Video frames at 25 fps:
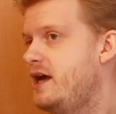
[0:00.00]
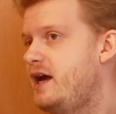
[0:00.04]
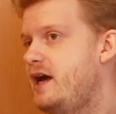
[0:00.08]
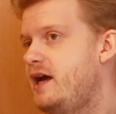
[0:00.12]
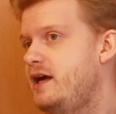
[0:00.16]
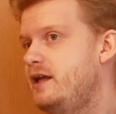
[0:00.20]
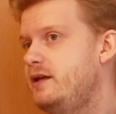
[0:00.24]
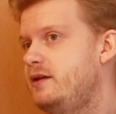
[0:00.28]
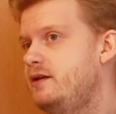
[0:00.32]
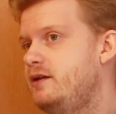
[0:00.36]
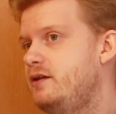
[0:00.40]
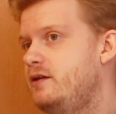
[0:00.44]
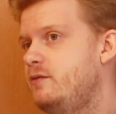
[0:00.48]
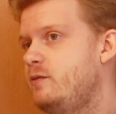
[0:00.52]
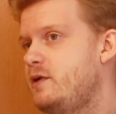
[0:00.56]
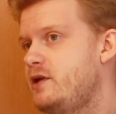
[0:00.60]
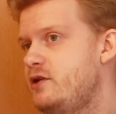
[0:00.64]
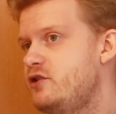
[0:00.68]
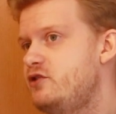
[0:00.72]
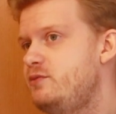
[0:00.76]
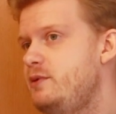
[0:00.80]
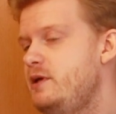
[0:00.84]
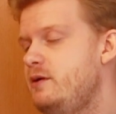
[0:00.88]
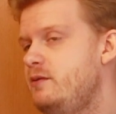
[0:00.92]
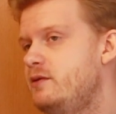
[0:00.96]
And when
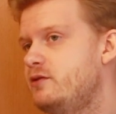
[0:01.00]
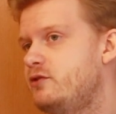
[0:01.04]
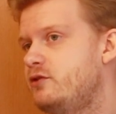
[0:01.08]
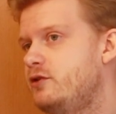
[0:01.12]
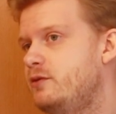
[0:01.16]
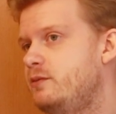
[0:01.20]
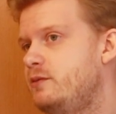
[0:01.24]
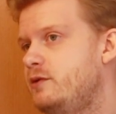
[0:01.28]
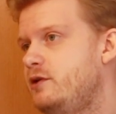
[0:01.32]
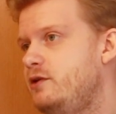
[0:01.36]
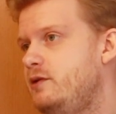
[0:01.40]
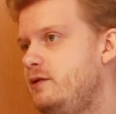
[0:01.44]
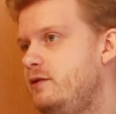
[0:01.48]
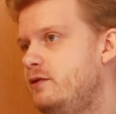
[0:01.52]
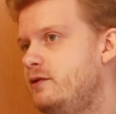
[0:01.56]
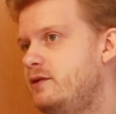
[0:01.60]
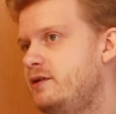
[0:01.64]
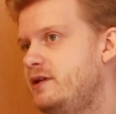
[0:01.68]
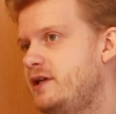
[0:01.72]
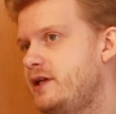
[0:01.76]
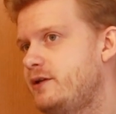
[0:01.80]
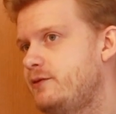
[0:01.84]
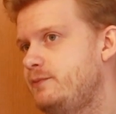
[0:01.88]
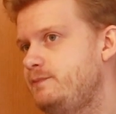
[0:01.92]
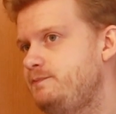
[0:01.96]
you speak with them, you
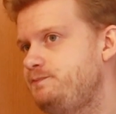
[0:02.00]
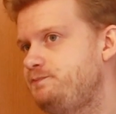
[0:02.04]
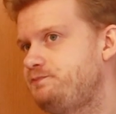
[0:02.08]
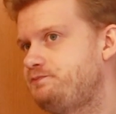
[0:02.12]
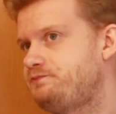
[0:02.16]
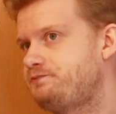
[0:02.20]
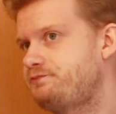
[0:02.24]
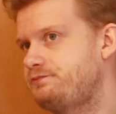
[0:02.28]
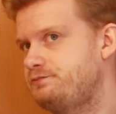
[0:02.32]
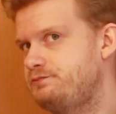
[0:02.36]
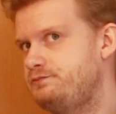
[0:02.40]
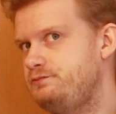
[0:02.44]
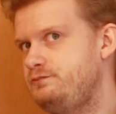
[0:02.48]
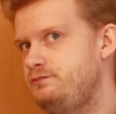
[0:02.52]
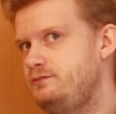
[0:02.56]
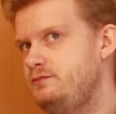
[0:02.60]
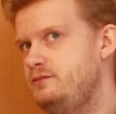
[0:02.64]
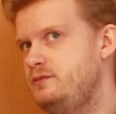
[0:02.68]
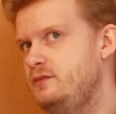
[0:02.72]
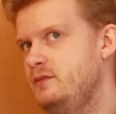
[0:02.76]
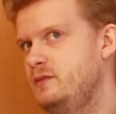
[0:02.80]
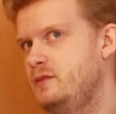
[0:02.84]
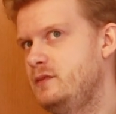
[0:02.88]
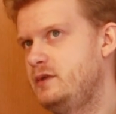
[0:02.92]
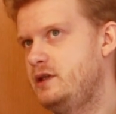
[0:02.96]
learn that
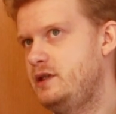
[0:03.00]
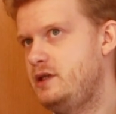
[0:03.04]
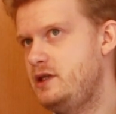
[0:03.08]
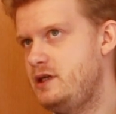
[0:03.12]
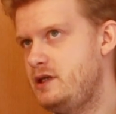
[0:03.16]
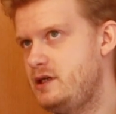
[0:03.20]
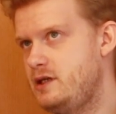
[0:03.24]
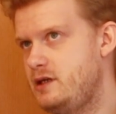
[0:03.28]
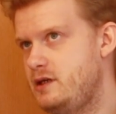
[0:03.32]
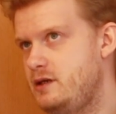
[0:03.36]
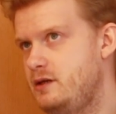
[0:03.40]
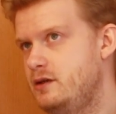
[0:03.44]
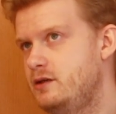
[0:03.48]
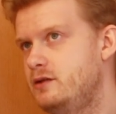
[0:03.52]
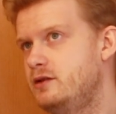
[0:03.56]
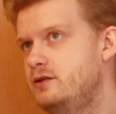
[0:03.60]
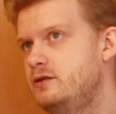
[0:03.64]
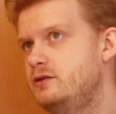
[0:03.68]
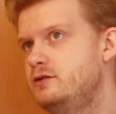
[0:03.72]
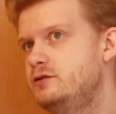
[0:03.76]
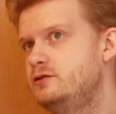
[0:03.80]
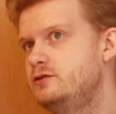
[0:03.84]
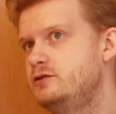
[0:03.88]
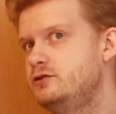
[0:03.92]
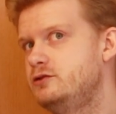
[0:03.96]
the
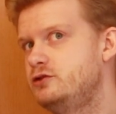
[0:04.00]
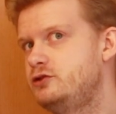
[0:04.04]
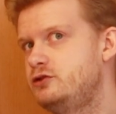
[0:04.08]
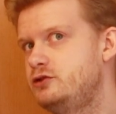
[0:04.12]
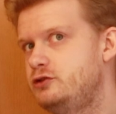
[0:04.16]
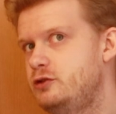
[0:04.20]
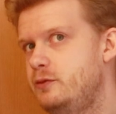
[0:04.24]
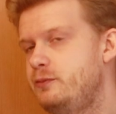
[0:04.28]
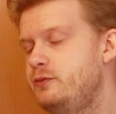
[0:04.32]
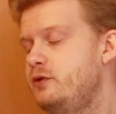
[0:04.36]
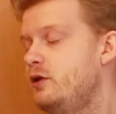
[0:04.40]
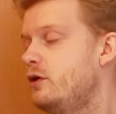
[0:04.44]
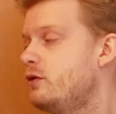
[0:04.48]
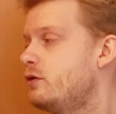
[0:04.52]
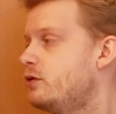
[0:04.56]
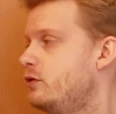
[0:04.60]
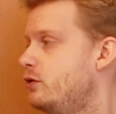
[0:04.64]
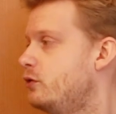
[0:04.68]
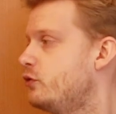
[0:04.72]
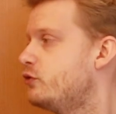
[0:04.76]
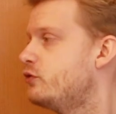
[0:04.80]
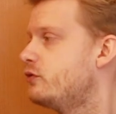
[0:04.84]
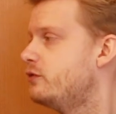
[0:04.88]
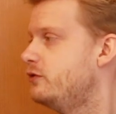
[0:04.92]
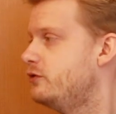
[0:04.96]
subtle
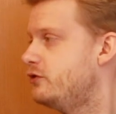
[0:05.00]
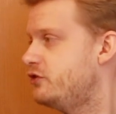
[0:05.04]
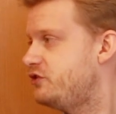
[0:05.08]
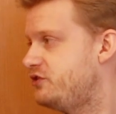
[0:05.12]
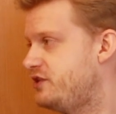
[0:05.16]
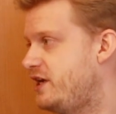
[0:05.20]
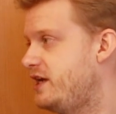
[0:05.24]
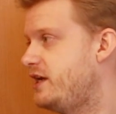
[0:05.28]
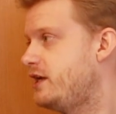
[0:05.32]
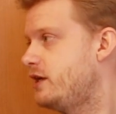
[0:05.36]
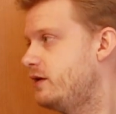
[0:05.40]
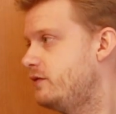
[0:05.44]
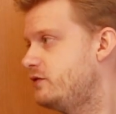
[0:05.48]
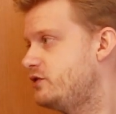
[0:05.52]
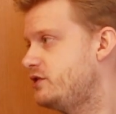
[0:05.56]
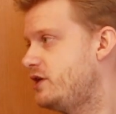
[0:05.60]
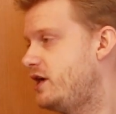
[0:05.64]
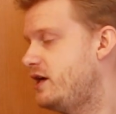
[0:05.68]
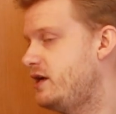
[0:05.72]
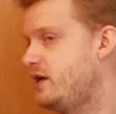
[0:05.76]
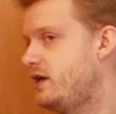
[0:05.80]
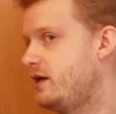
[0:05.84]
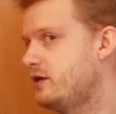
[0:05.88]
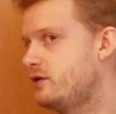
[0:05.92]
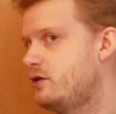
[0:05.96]
cultural understanding of
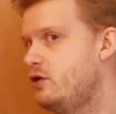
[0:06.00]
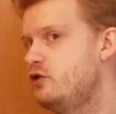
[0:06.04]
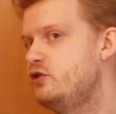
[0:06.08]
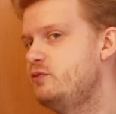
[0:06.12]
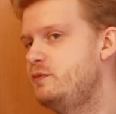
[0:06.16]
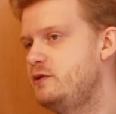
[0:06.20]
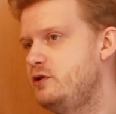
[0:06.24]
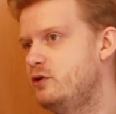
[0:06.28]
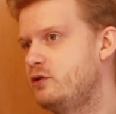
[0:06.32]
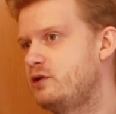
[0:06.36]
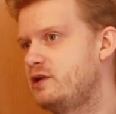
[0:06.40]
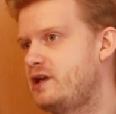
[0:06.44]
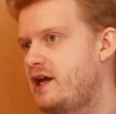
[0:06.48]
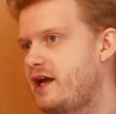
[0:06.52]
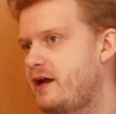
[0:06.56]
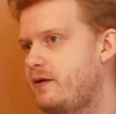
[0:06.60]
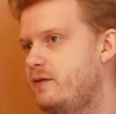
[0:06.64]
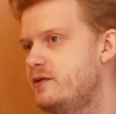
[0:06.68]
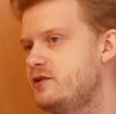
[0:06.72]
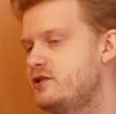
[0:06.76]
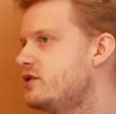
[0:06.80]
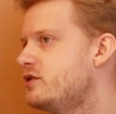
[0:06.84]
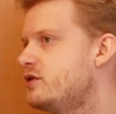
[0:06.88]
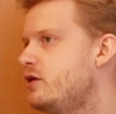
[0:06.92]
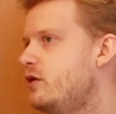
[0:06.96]
China, it goes beyond
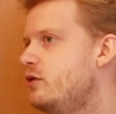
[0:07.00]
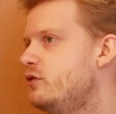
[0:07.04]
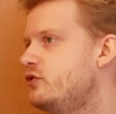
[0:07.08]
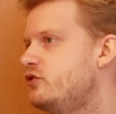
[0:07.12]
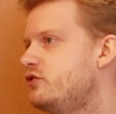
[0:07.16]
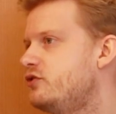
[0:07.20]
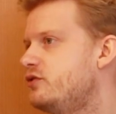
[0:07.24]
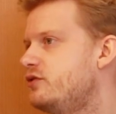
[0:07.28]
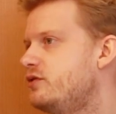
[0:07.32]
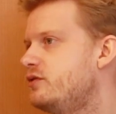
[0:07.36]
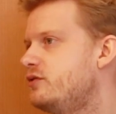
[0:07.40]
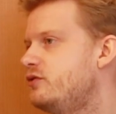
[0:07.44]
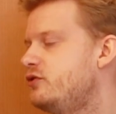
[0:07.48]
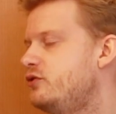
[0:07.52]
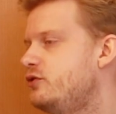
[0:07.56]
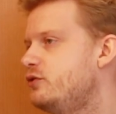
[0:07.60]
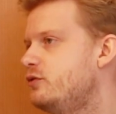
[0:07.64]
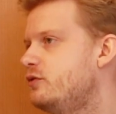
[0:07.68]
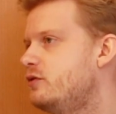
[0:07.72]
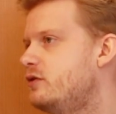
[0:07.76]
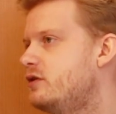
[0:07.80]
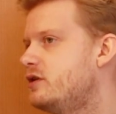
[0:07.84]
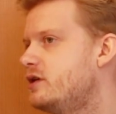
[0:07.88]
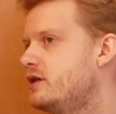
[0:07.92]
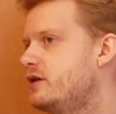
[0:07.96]
language. It goes
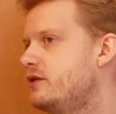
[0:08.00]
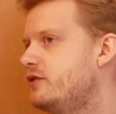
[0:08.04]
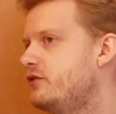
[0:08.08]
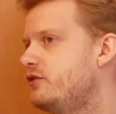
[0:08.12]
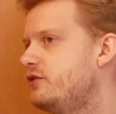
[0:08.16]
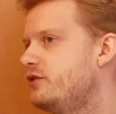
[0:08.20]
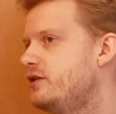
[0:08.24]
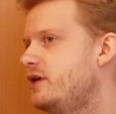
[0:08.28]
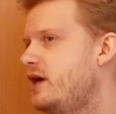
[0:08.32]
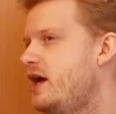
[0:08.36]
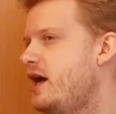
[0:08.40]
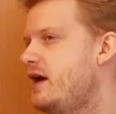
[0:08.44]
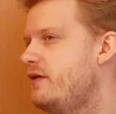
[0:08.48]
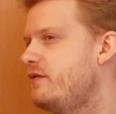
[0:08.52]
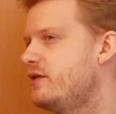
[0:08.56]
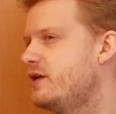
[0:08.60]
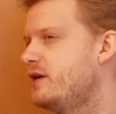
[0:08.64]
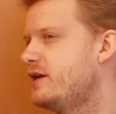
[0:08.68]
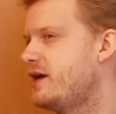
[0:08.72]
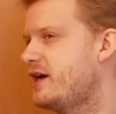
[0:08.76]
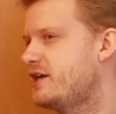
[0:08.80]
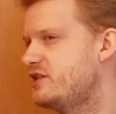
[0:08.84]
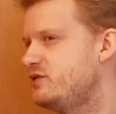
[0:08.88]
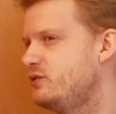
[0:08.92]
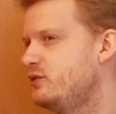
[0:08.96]
towards having
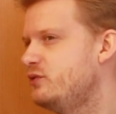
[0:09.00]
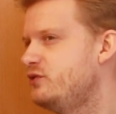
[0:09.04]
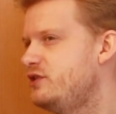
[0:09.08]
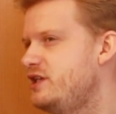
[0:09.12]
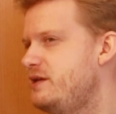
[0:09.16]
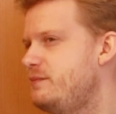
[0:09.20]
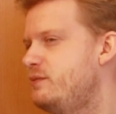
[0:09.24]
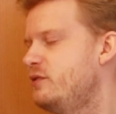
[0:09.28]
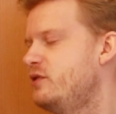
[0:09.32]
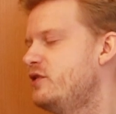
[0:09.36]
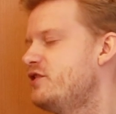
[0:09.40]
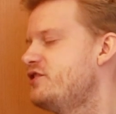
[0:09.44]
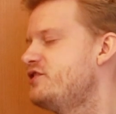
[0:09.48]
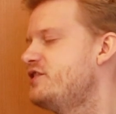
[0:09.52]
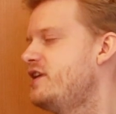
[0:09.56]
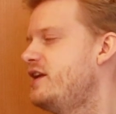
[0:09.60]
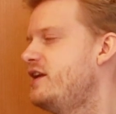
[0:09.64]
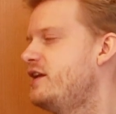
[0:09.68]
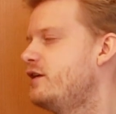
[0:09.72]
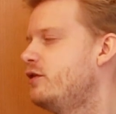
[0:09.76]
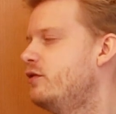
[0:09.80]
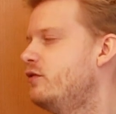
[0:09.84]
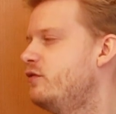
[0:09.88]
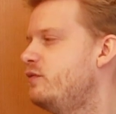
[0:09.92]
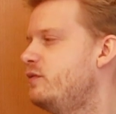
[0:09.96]
an actual deep
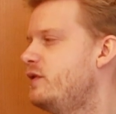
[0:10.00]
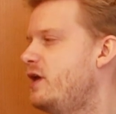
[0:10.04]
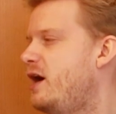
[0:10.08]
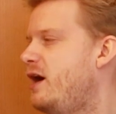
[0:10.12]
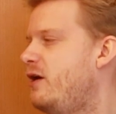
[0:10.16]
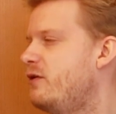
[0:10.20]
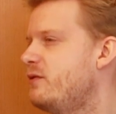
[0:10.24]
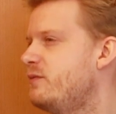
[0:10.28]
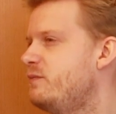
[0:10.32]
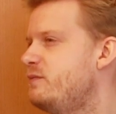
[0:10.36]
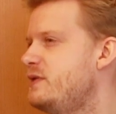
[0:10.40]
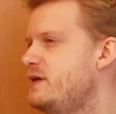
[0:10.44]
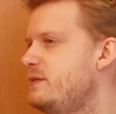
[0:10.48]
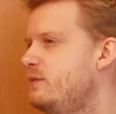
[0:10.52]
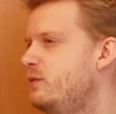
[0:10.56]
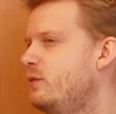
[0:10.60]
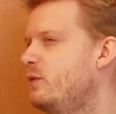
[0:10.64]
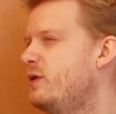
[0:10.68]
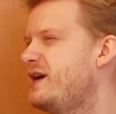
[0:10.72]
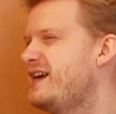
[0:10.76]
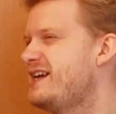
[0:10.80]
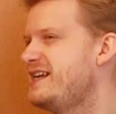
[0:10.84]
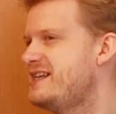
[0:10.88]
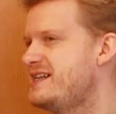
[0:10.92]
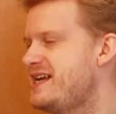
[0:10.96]
understanding of how
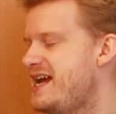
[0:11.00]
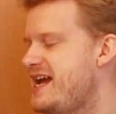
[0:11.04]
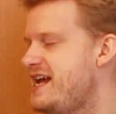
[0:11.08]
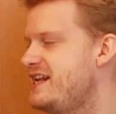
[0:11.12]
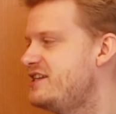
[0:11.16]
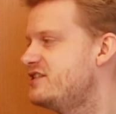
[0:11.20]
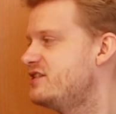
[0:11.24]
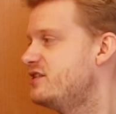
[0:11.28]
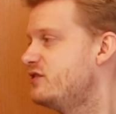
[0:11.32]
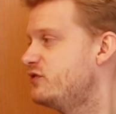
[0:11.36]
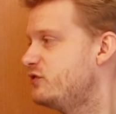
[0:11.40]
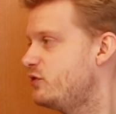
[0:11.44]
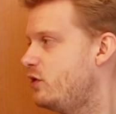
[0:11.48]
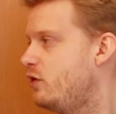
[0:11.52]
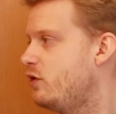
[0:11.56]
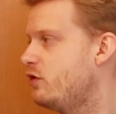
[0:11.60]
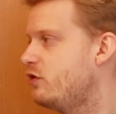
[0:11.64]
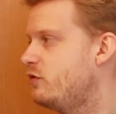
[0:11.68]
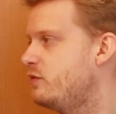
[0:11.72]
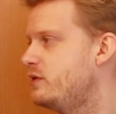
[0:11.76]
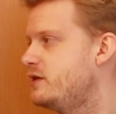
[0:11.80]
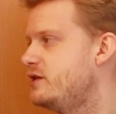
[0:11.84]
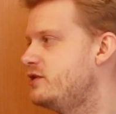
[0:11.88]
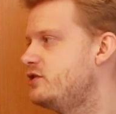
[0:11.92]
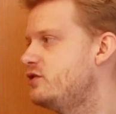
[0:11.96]
people engage and
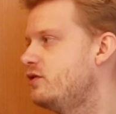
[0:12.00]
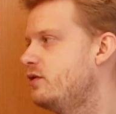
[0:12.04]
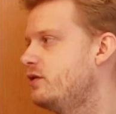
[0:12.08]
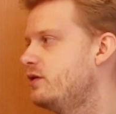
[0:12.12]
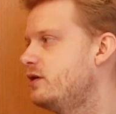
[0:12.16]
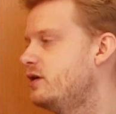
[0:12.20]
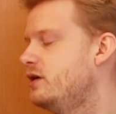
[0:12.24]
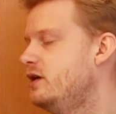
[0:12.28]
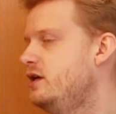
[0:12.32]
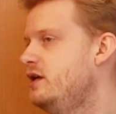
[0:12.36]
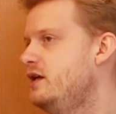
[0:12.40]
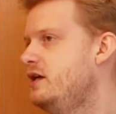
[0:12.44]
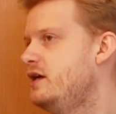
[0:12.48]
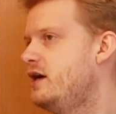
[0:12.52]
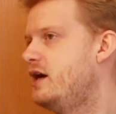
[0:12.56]
talk with each other.